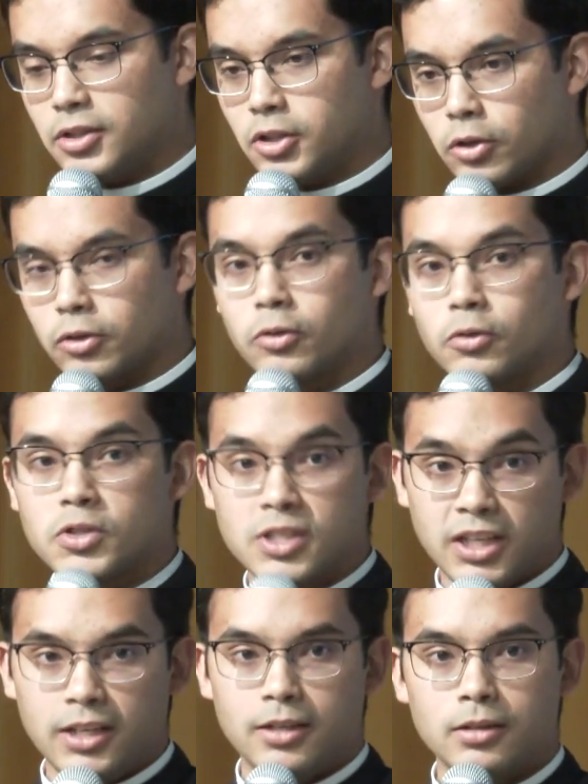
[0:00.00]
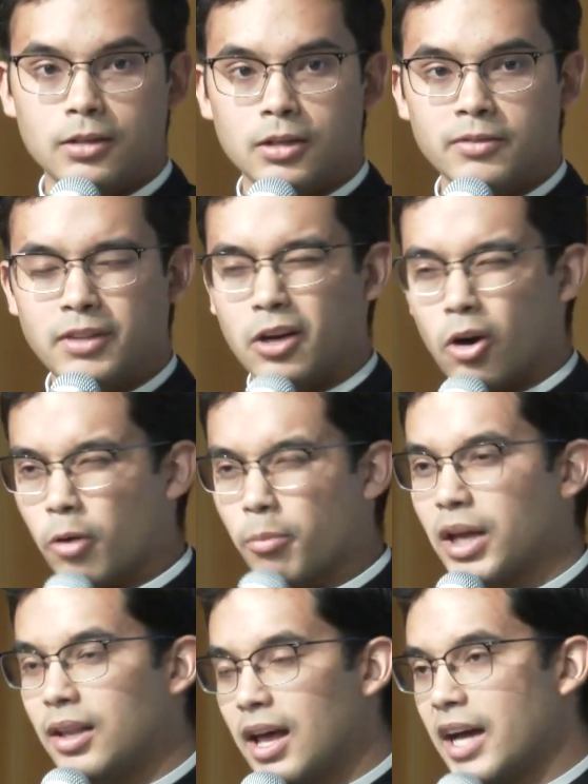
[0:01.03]
just to see the normal
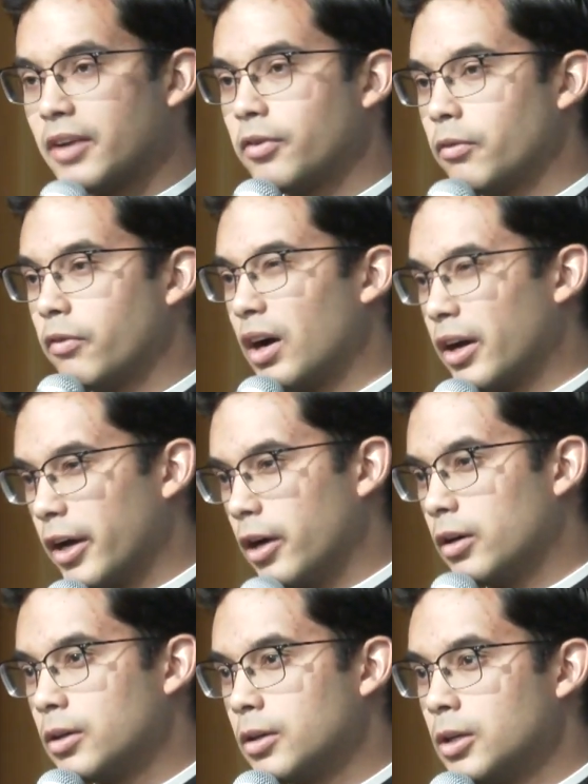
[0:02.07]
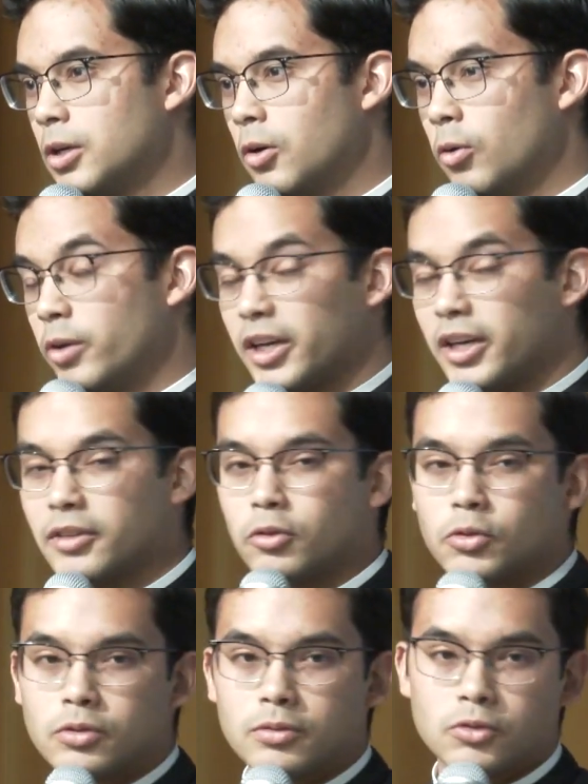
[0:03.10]
life of a girl who needed to
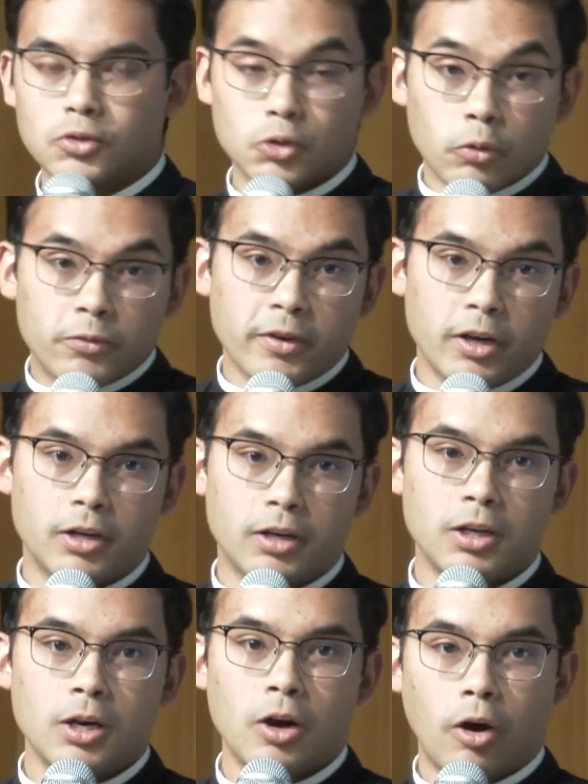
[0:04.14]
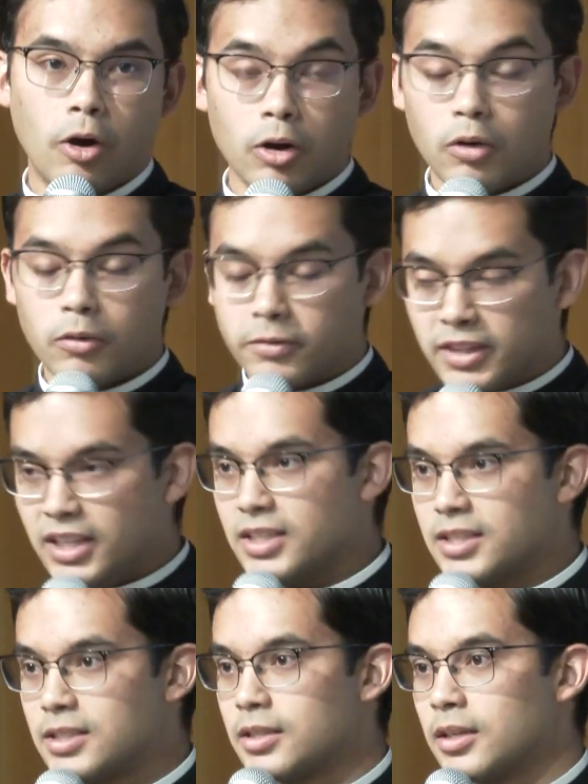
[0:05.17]
suffer all of
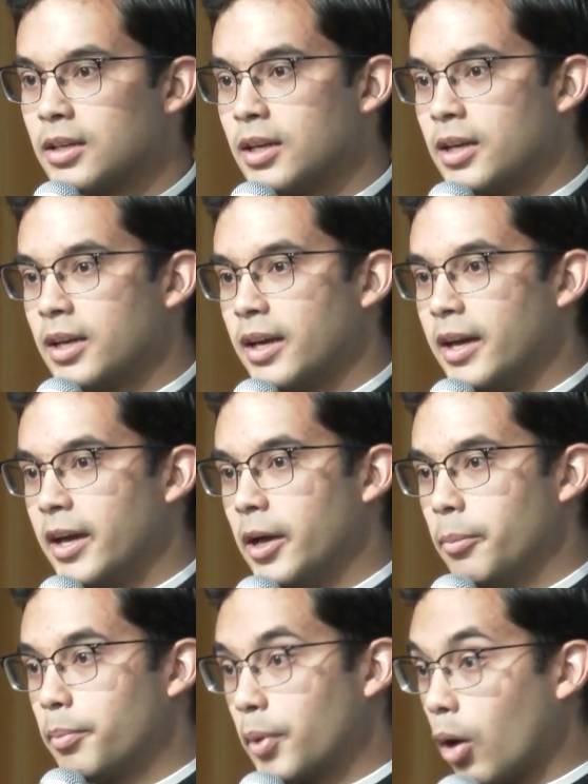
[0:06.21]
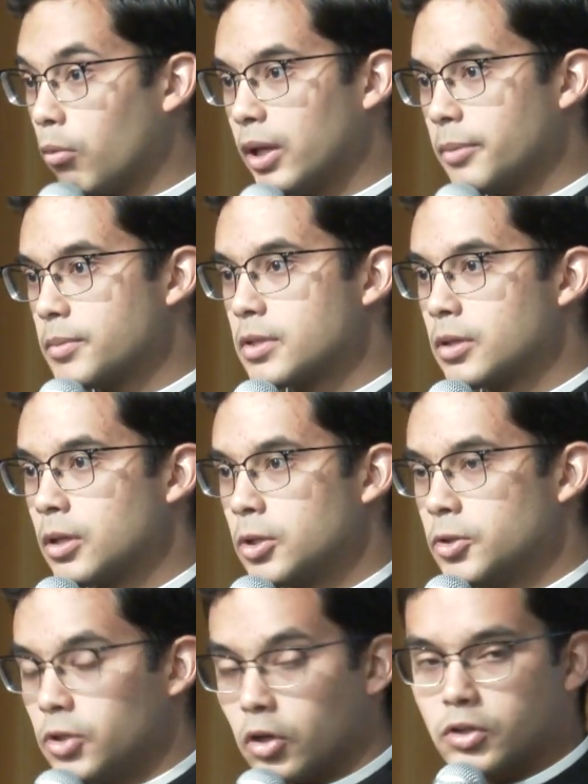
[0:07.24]
these problems
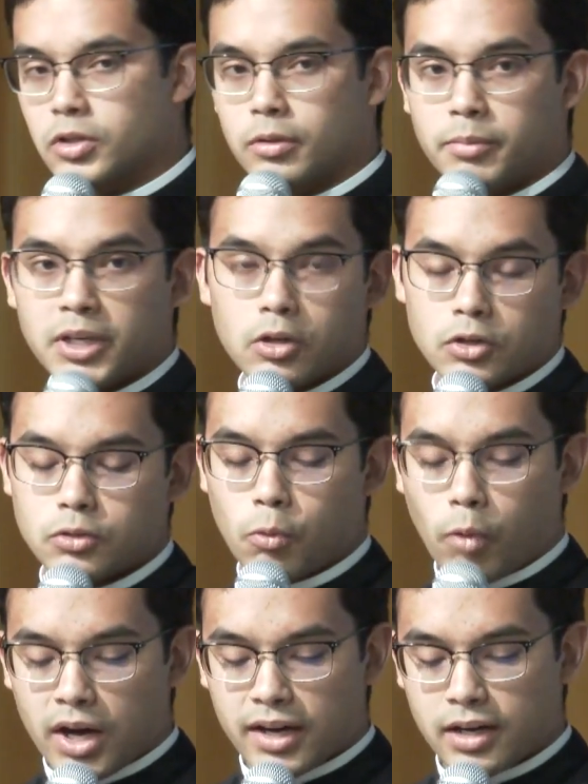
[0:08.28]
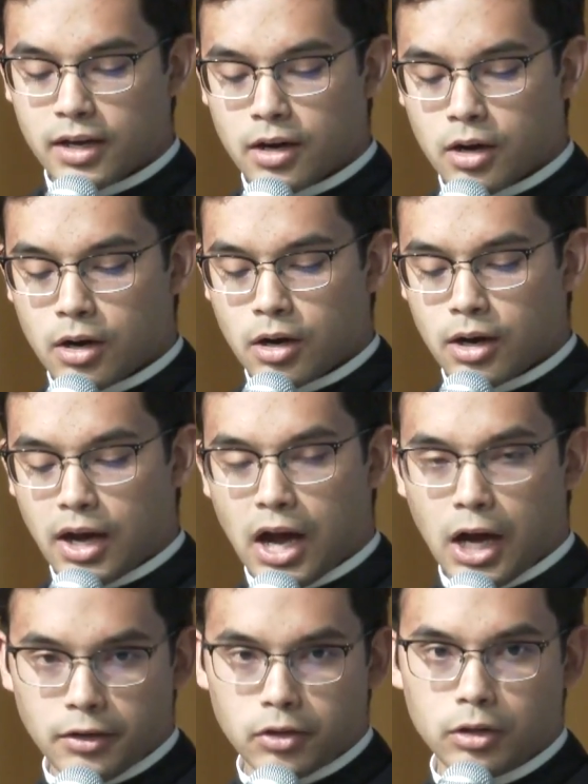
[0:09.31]
just because one
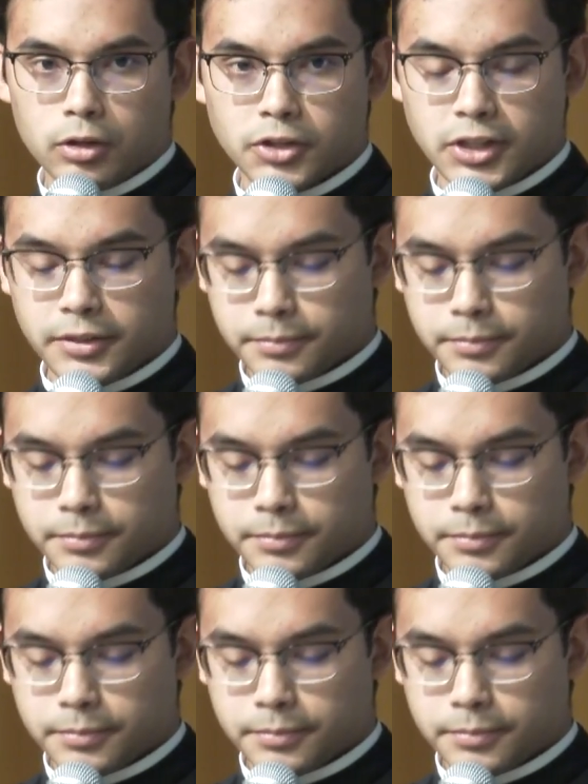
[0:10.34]
ideology.